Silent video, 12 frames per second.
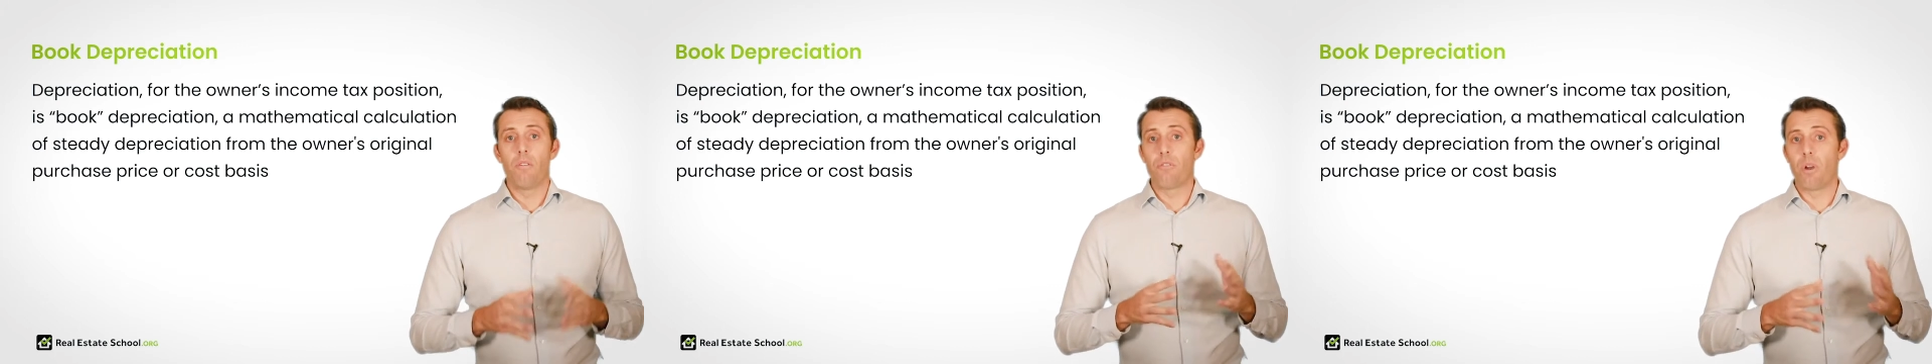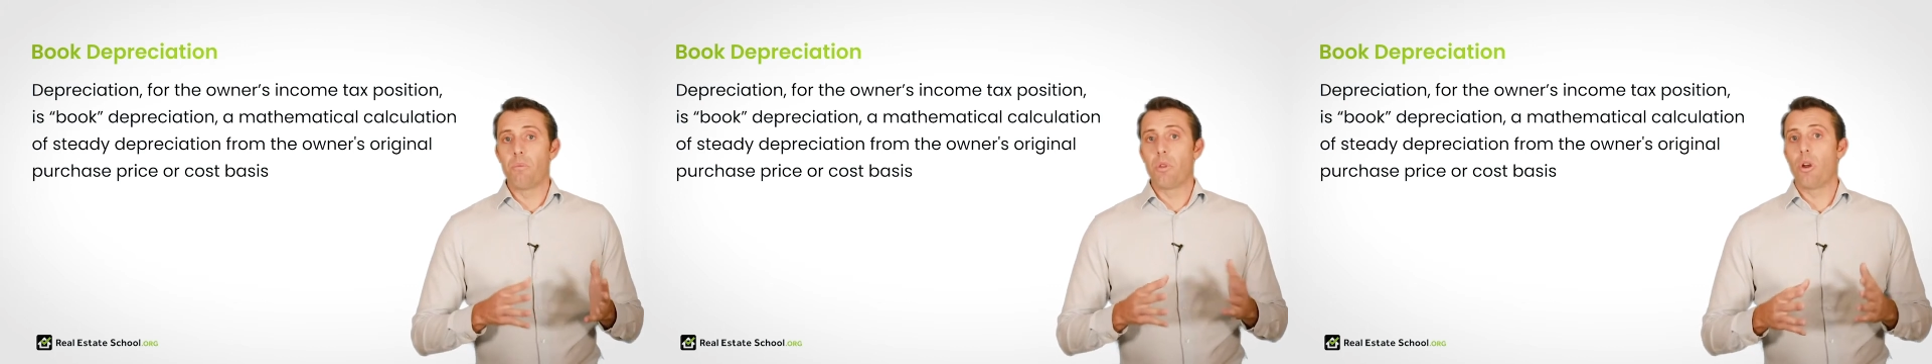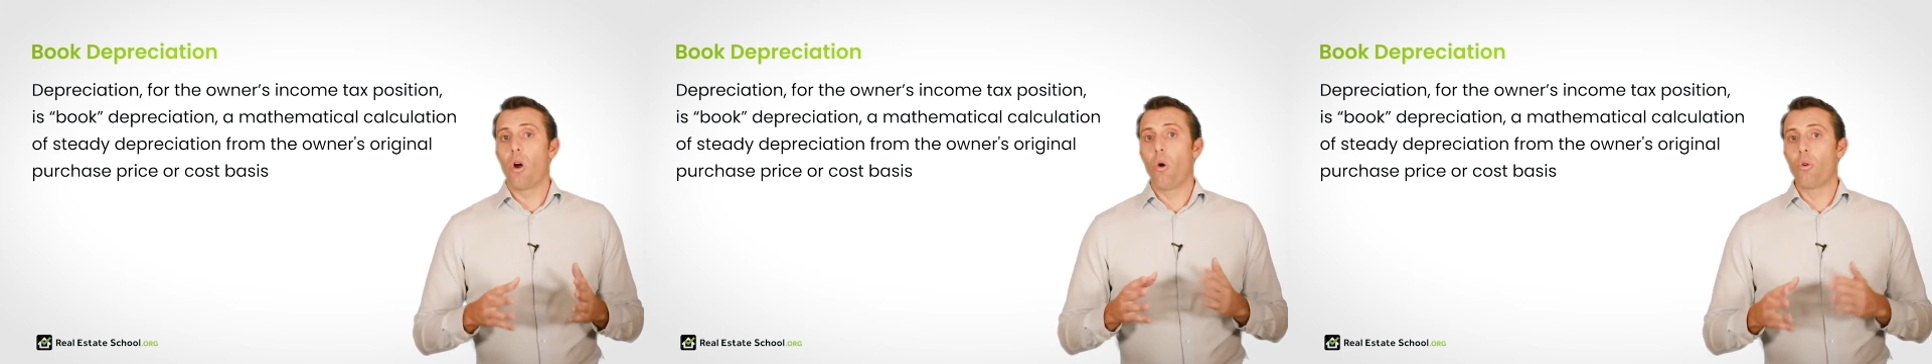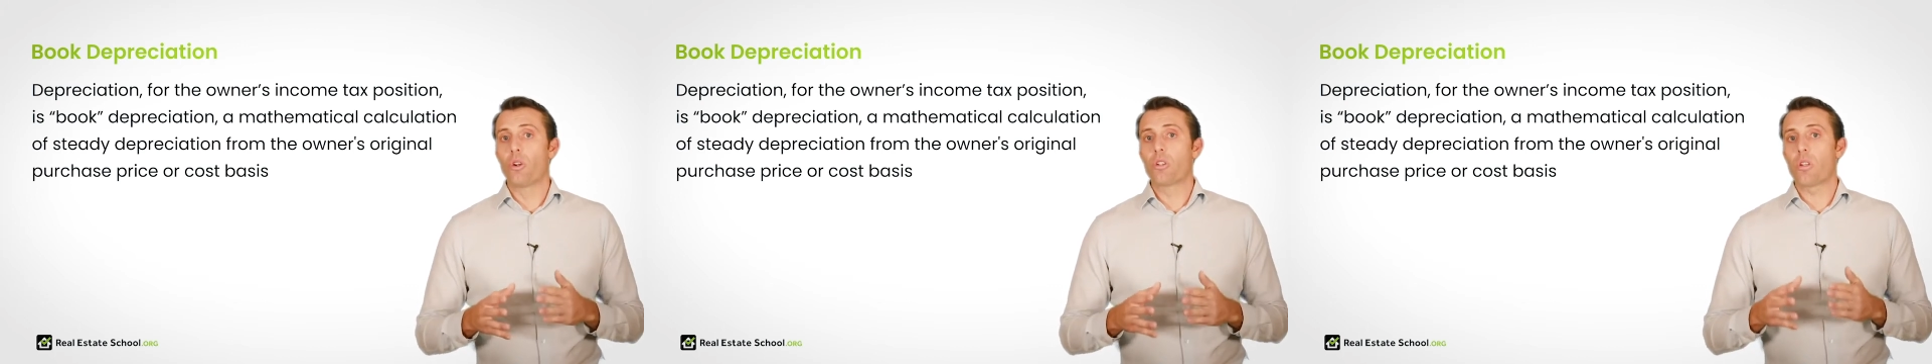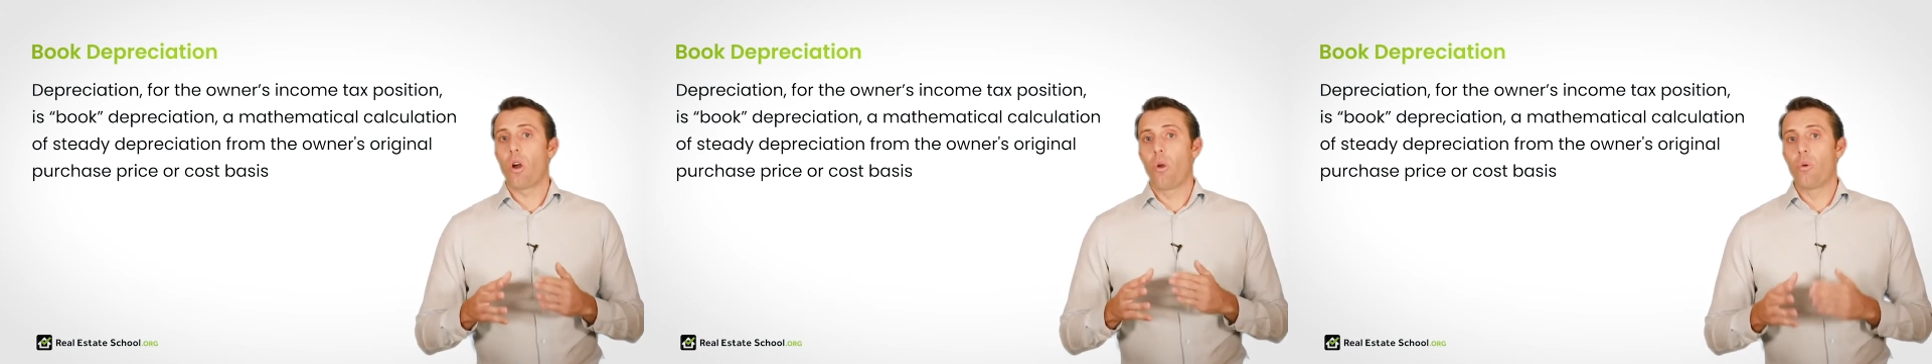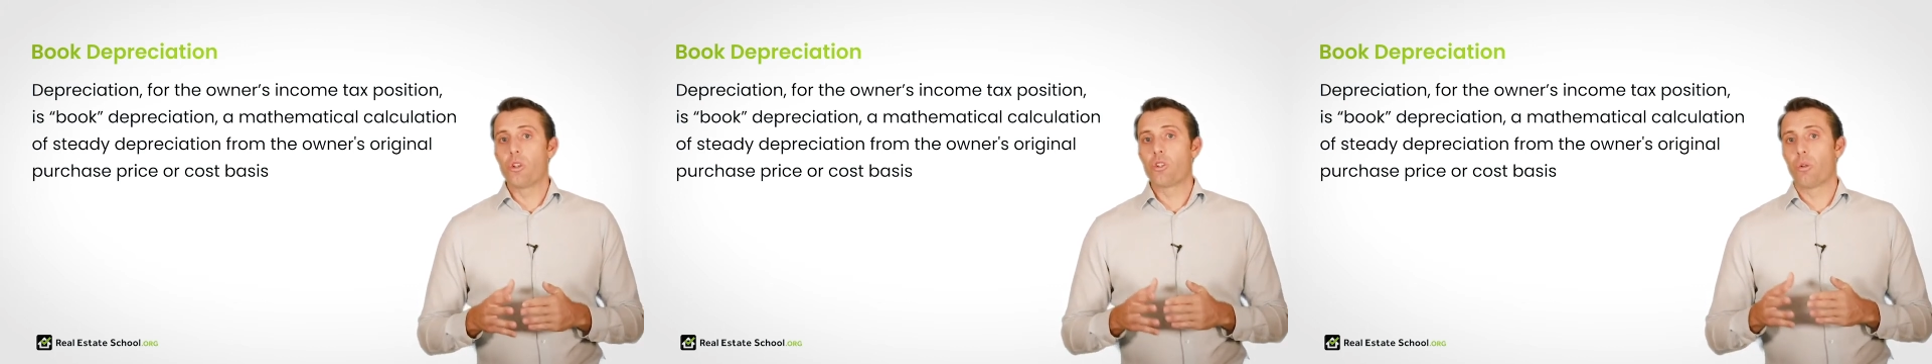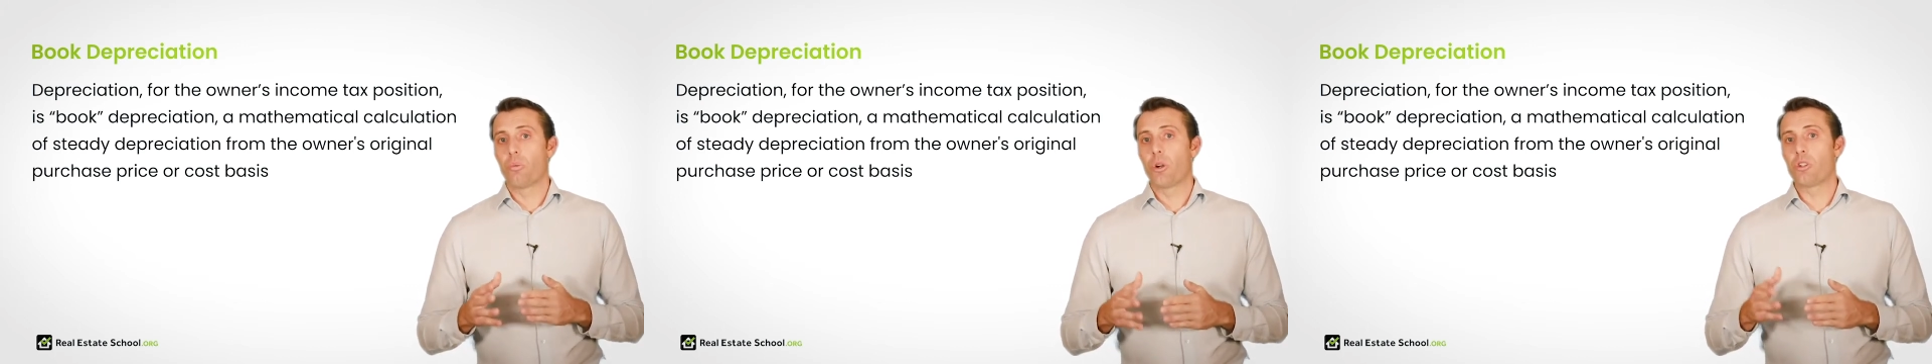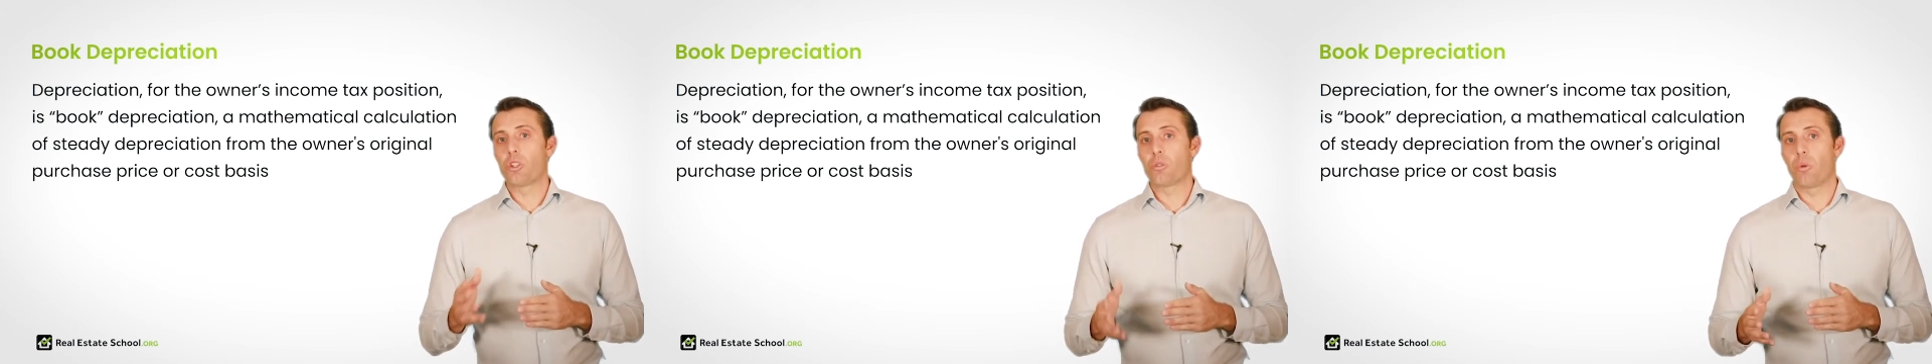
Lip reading: from the owner's original purchase